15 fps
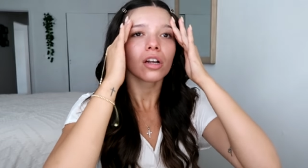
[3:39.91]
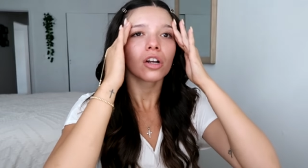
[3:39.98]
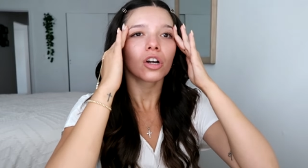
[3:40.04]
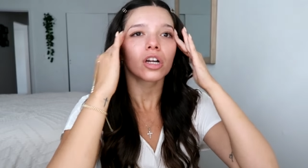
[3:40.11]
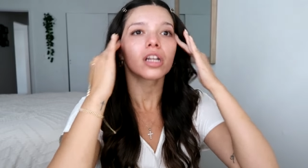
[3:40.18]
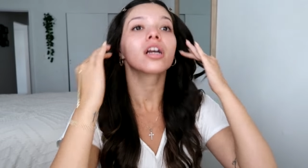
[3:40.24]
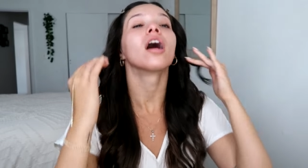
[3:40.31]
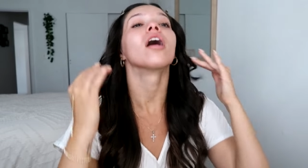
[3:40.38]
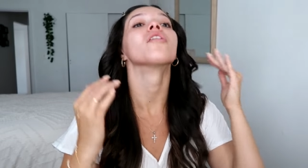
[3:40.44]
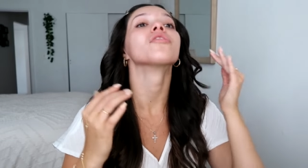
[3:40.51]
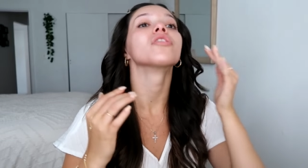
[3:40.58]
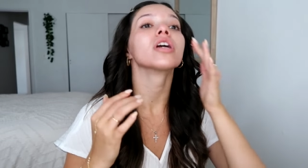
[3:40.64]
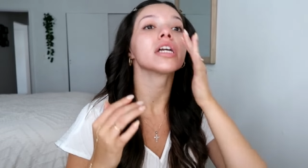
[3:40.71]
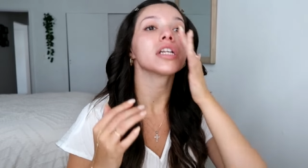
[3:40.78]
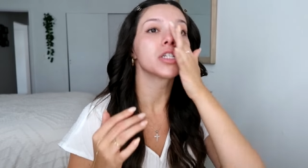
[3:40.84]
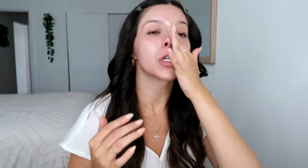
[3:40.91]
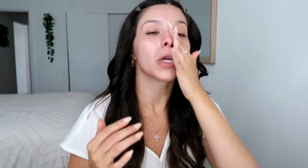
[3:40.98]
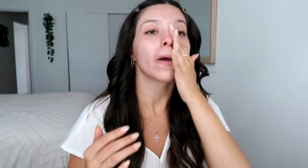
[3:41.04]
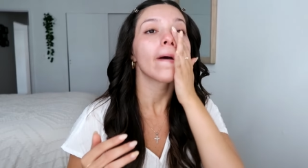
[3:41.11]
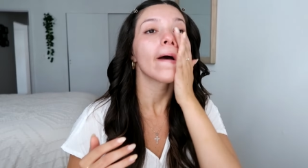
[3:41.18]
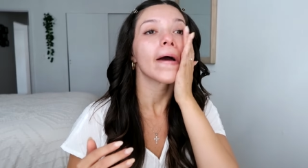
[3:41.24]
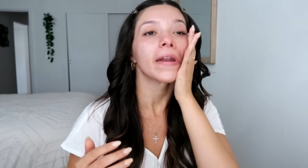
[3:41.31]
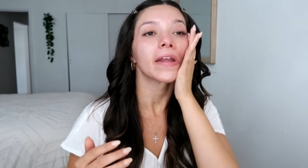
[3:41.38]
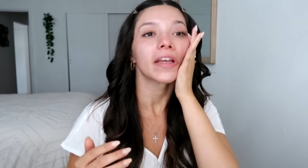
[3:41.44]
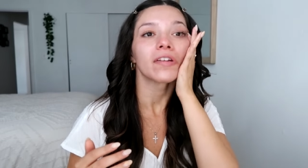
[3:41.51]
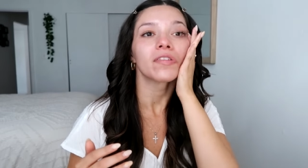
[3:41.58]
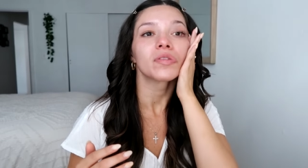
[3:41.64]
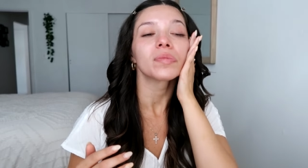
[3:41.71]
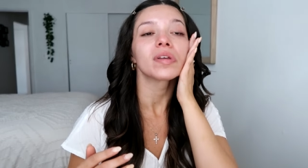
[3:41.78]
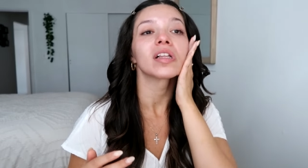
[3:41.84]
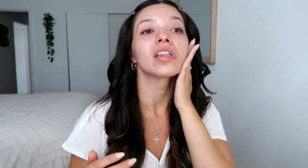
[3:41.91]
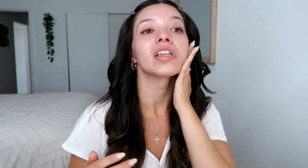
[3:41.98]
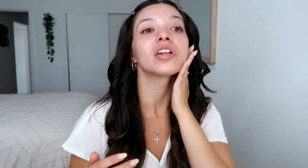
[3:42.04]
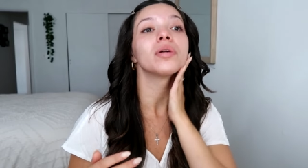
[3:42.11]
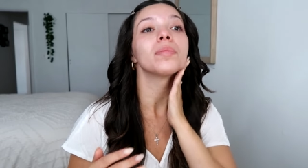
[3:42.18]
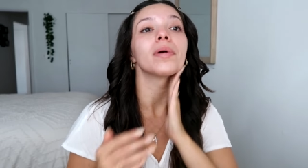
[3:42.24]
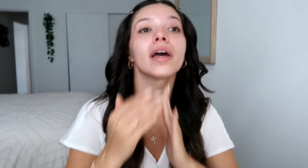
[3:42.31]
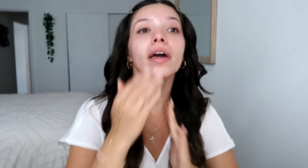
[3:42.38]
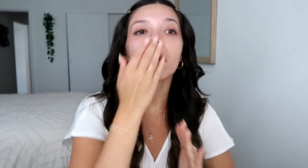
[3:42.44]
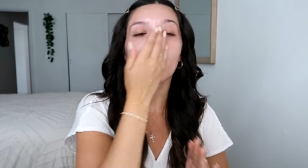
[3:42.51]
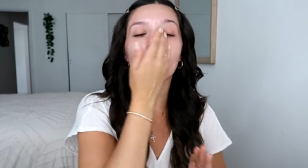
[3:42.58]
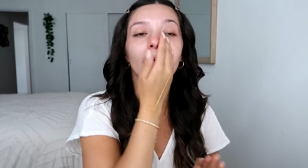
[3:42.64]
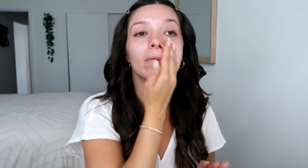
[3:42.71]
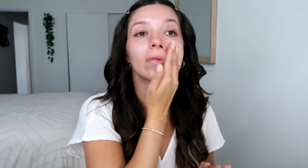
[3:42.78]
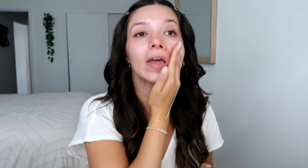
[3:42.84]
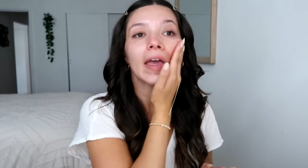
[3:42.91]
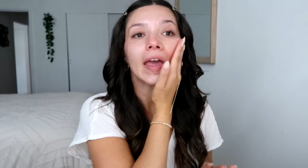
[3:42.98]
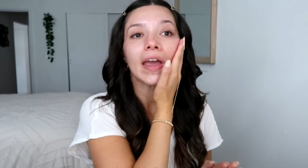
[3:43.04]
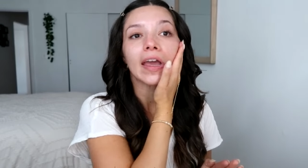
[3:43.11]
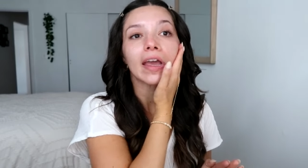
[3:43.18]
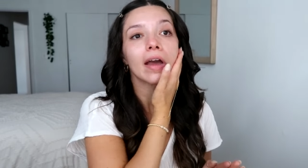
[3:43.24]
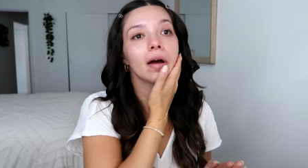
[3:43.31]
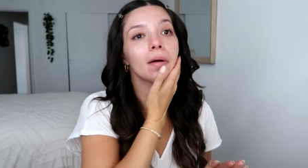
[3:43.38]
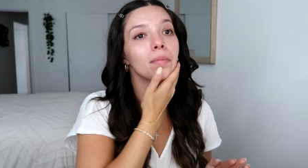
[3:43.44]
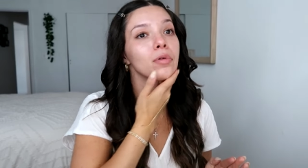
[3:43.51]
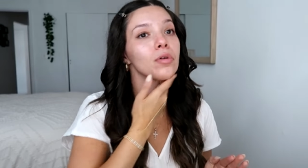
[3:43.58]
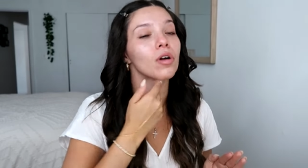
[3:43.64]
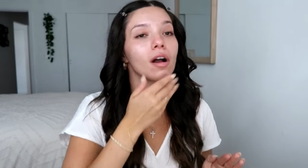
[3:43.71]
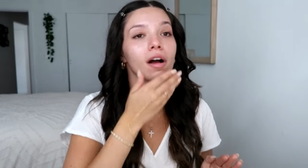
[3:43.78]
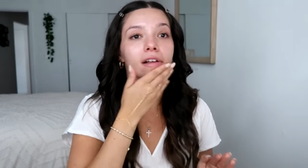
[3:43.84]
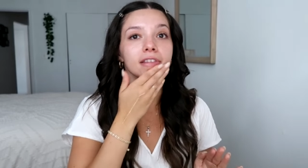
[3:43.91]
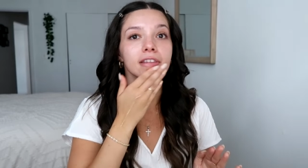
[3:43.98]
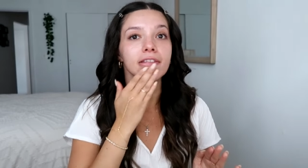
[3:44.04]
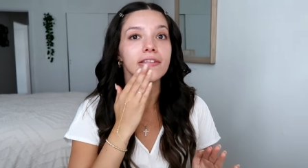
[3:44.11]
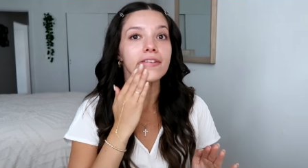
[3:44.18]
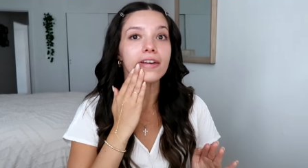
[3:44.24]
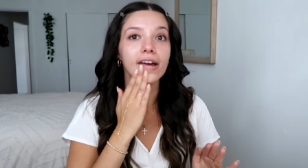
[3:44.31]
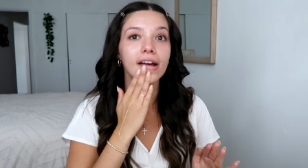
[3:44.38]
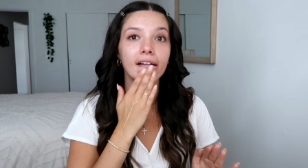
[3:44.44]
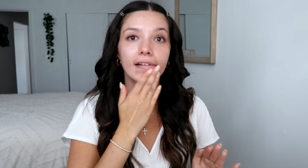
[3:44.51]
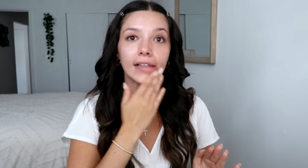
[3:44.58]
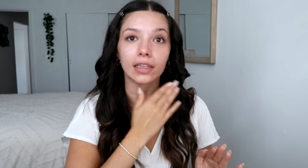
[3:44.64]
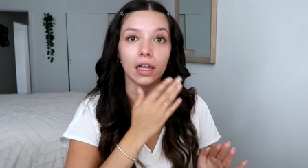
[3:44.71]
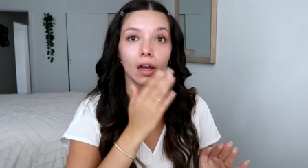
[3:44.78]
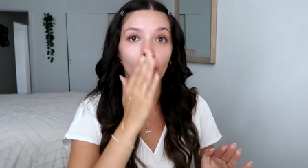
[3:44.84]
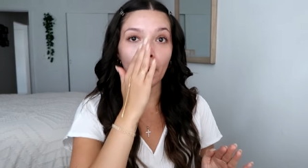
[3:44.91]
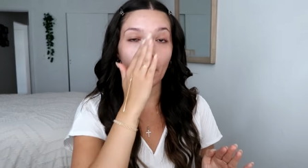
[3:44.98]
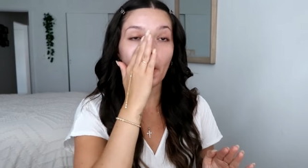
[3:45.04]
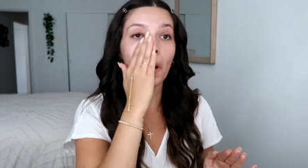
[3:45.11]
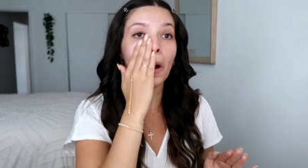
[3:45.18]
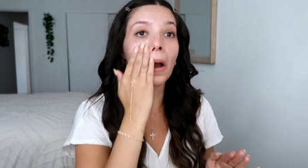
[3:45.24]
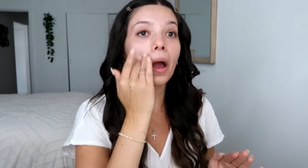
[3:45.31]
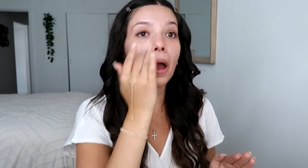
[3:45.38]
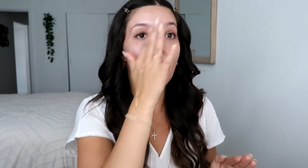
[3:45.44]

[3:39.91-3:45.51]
good coverage, and it gives me a little bit of a bronzy glow.